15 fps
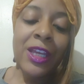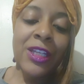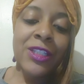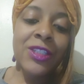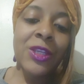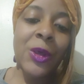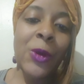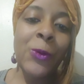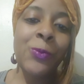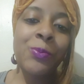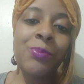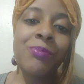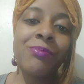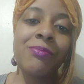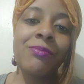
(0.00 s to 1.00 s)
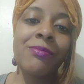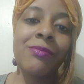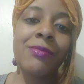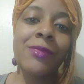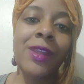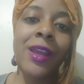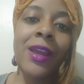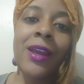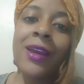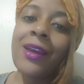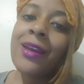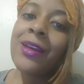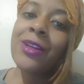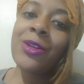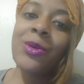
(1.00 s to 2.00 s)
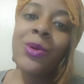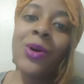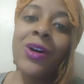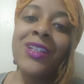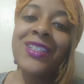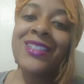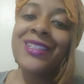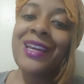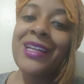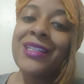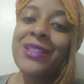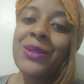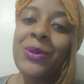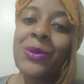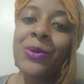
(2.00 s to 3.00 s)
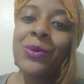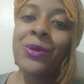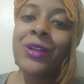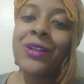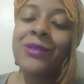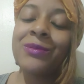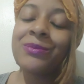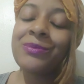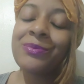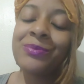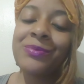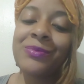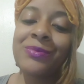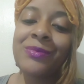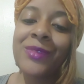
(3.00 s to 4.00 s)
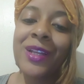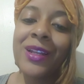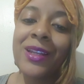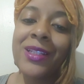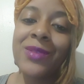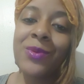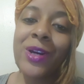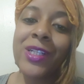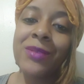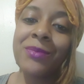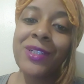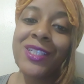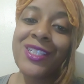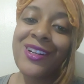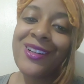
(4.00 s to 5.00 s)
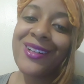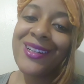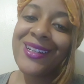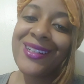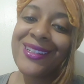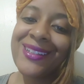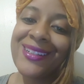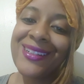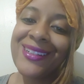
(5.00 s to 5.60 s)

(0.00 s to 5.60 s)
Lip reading: So you all stay tuned and let's watch my journey.